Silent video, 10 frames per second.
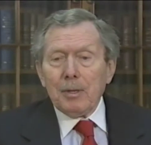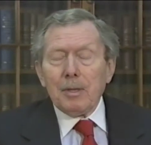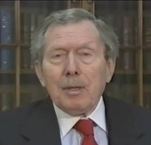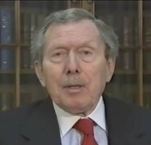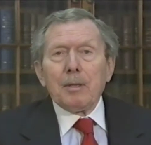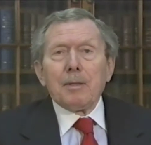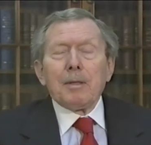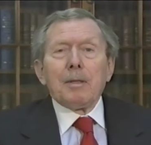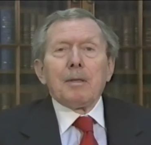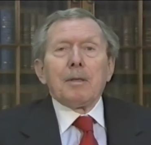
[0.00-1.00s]

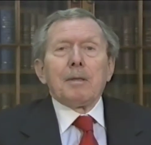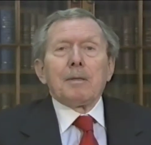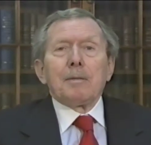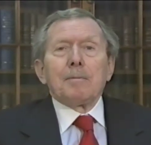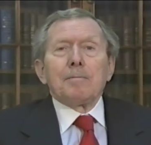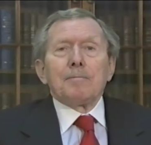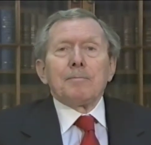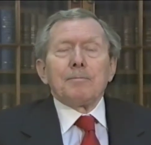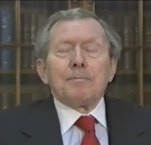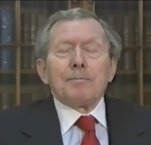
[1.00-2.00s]

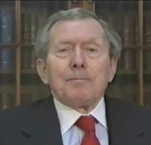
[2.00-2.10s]
(silence)